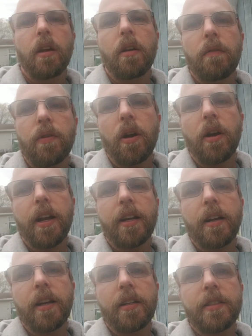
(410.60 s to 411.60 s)
for our egg
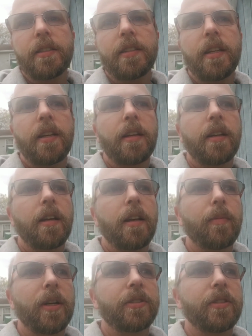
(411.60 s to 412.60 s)
layers.
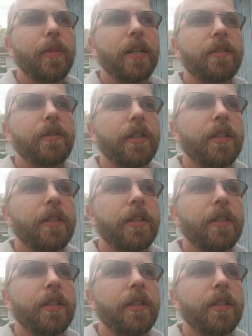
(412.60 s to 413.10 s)
I'm actually about to